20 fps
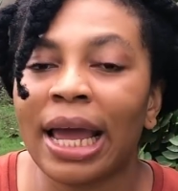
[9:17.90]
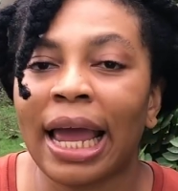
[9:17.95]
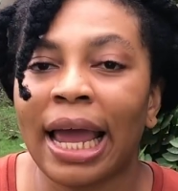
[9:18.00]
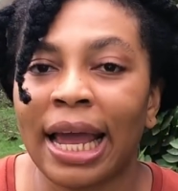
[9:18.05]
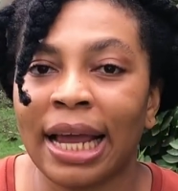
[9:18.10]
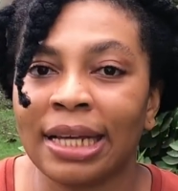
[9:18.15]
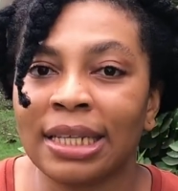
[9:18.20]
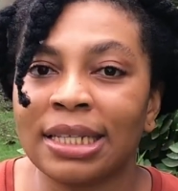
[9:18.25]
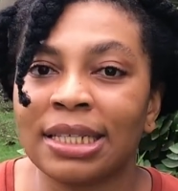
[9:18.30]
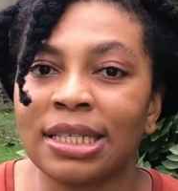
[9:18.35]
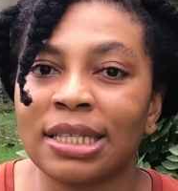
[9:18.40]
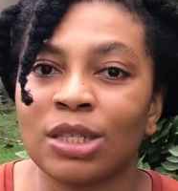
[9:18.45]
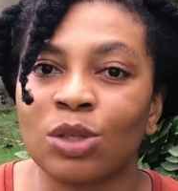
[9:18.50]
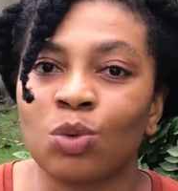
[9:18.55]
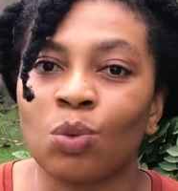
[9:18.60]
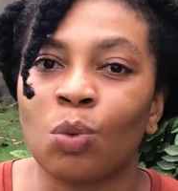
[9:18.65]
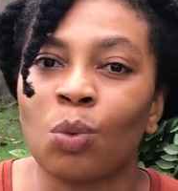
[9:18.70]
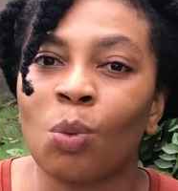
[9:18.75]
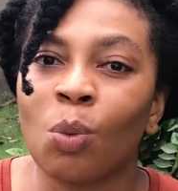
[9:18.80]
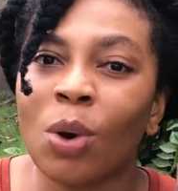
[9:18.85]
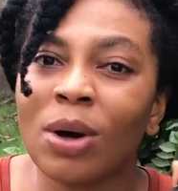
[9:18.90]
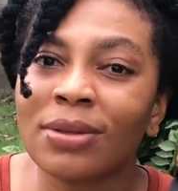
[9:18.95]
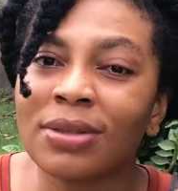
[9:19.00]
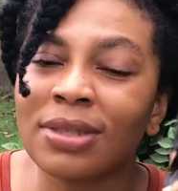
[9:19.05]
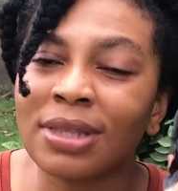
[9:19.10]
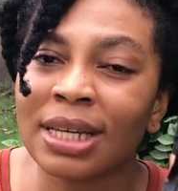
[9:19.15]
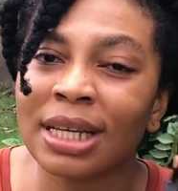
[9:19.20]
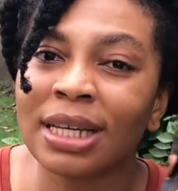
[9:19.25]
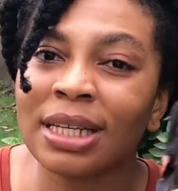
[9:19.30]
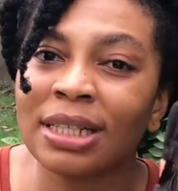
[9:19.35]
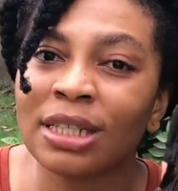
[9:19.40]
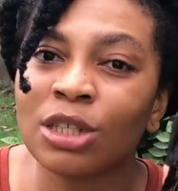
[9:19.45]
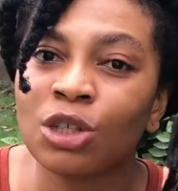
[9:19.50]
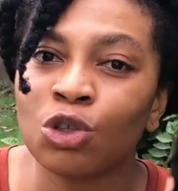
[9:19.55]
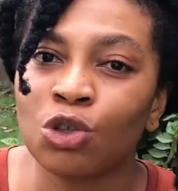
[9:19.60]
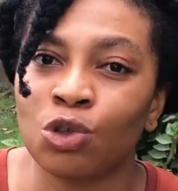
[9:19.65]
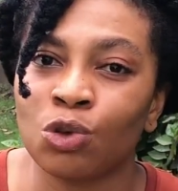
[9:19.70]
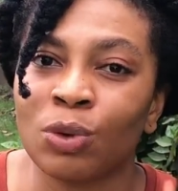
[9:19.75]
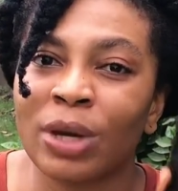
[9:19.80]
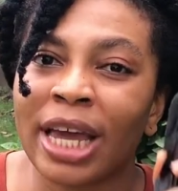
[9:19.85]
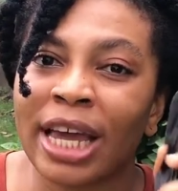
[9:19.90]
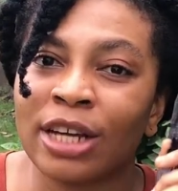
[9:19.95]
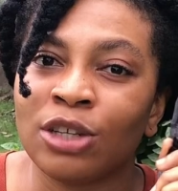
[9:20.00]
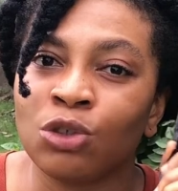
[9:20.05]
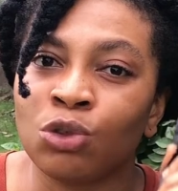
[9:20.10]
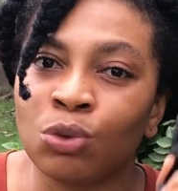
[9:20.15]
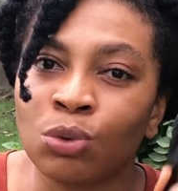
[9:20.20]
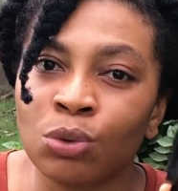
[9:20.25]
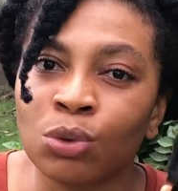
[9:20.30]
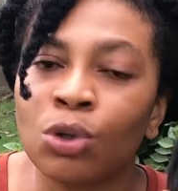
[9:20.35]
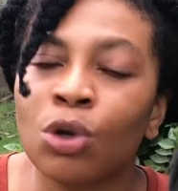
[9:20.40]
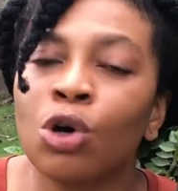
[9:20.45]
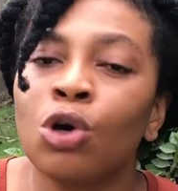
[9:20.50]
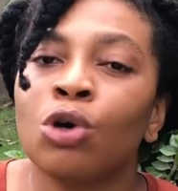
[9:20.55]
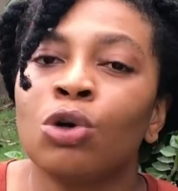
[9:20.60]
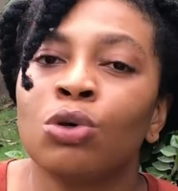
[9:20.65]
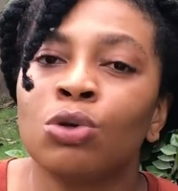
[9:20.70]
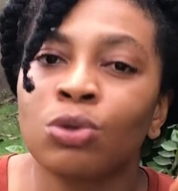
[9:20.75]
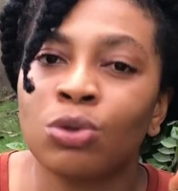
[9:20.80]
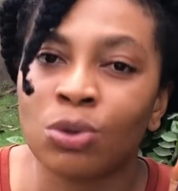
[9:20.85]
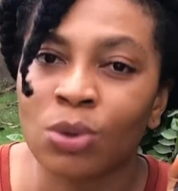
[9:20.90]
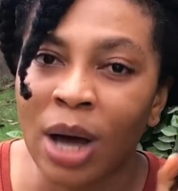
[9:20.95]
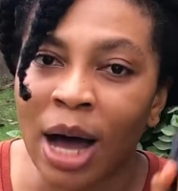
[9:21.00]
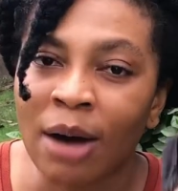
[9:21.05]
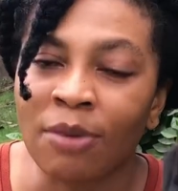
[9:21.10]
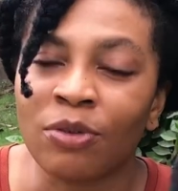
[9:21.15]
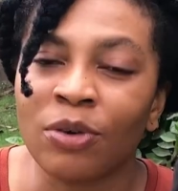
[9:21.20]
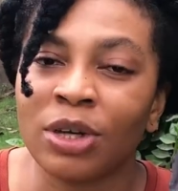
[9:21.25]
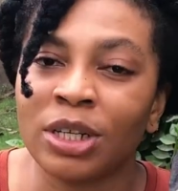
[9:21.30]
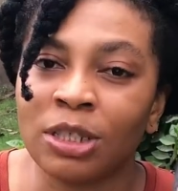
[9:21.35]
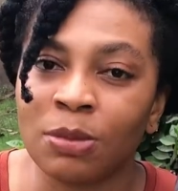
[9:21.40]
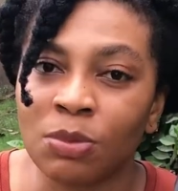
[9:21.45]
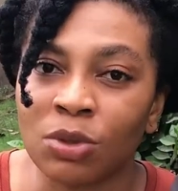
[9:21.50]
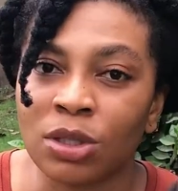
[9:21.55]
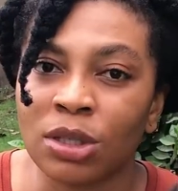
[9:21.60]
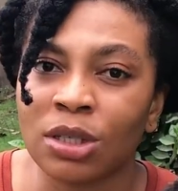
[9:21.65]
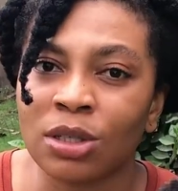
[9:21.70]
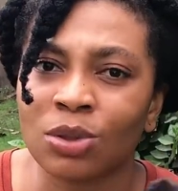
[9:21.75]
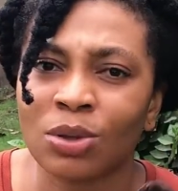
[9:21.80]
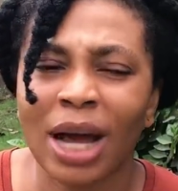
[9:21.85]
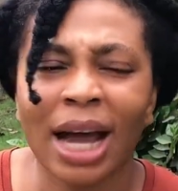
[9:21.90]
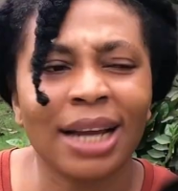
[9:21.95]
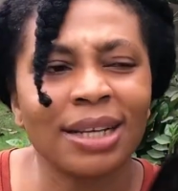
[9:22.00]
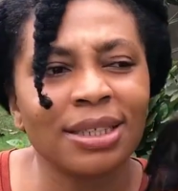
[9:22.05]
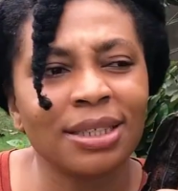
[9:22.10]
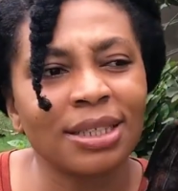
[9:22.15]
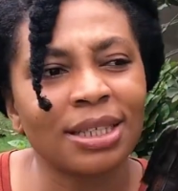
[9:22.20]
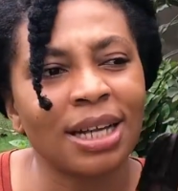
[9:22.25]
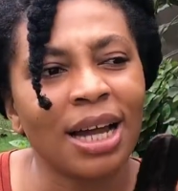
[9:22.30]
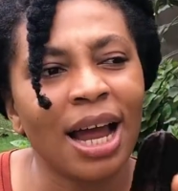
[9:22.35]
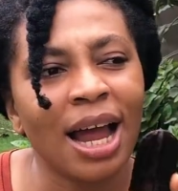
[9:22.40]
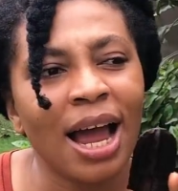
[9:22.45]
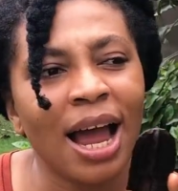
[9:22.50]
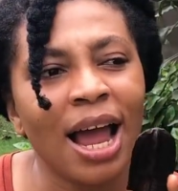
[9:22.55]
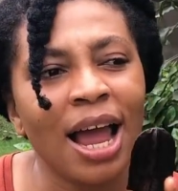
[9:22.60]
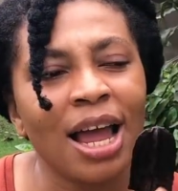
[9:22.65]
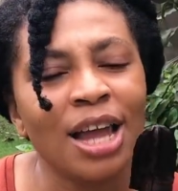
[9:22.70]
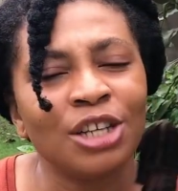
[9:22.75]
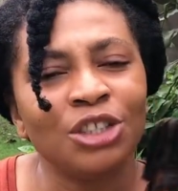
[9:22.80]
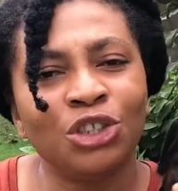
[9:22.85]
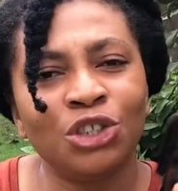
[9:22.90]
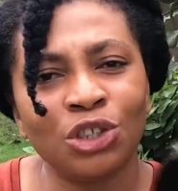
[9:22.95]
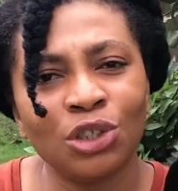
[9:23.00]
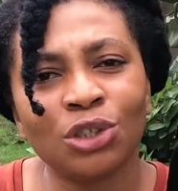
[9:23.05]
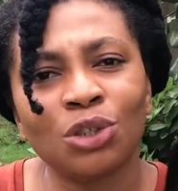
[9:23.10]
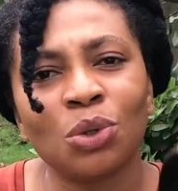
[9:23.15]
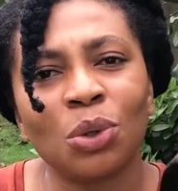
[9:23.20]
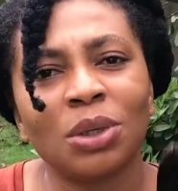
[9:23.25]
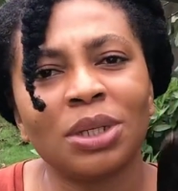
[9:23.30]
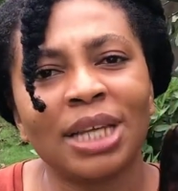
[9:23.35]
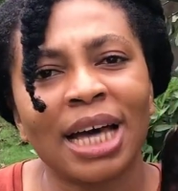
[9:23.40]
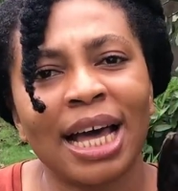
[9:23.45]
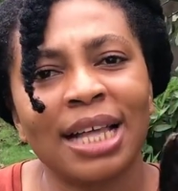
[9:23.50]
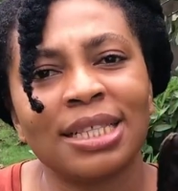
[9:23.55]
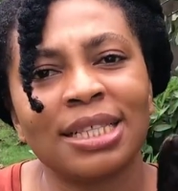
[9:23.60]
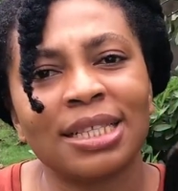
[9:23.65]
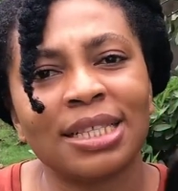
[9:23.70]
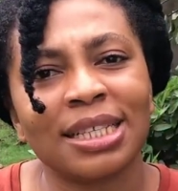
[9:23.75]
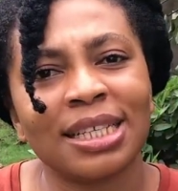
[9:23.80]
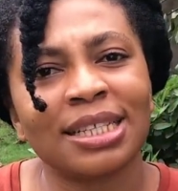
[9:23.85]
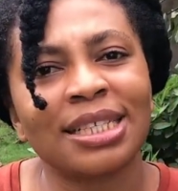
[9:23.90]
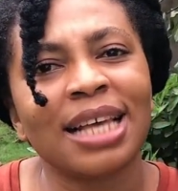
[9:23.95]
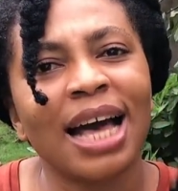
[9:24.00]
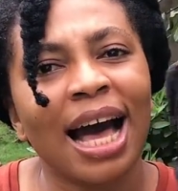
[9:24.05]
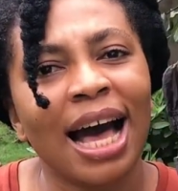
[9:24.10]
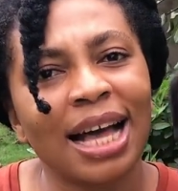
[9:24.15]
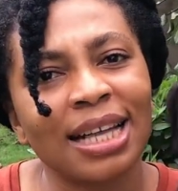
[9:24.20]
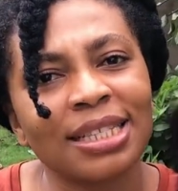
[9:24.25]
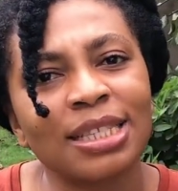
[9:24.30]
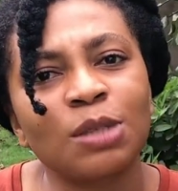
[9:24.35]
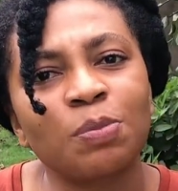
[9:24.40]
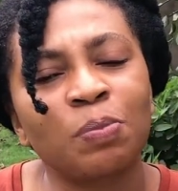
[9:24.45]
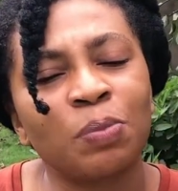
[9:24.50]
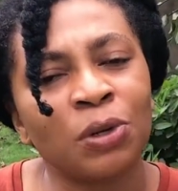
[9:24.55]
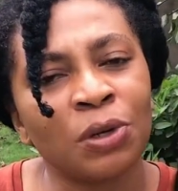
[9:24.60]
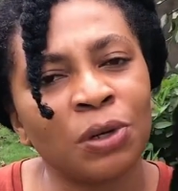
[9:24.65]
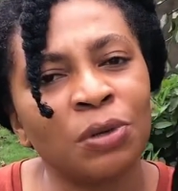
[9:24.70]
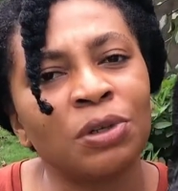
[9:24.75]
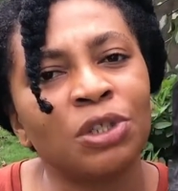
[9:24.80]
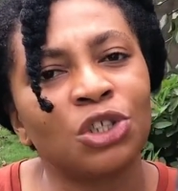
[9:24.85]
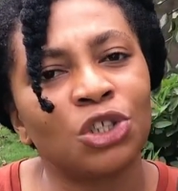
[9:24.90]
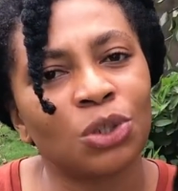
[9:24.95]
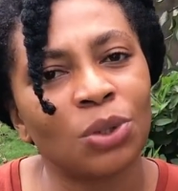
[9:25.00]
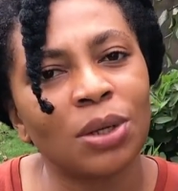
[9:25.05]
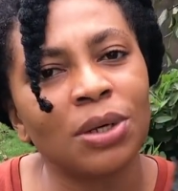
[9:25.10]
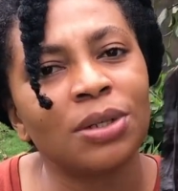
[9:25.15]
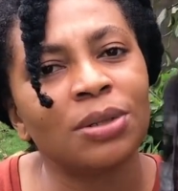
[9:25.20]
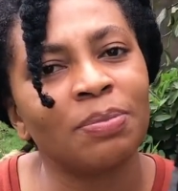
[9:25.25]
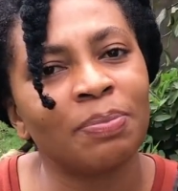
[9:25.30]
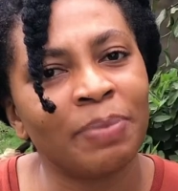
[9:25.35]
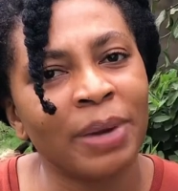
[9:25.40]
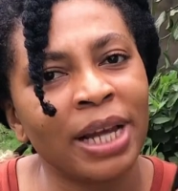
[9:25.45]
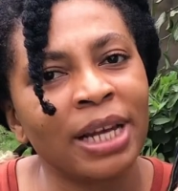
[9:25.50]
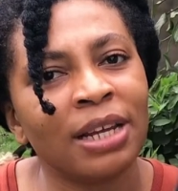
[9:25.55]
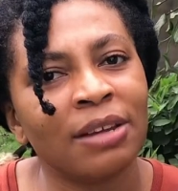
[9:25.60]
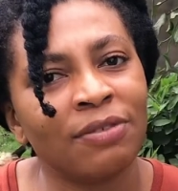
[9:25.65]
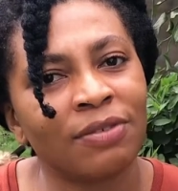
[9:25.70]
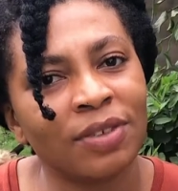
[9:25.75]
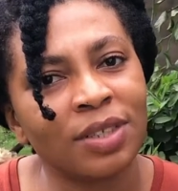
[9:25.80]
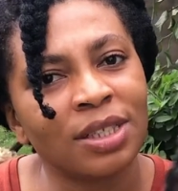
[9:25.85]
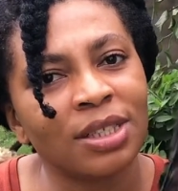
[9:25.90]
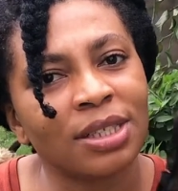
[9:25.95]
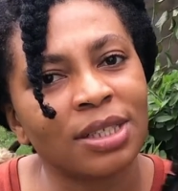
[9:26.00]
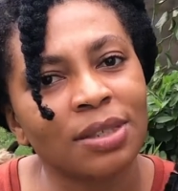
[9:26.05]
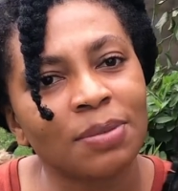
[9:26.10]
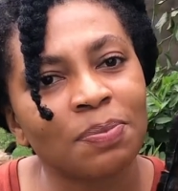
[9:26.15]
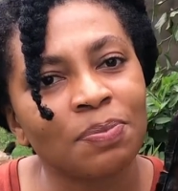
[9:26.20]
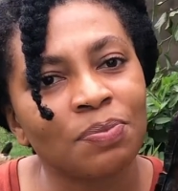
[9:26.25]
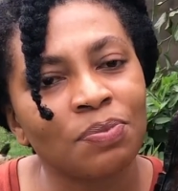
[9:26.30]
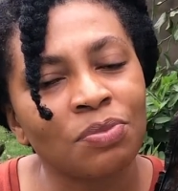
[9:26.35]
And this is one thing you can do to avoid mosquito. And do you know that it has spiritual benefits?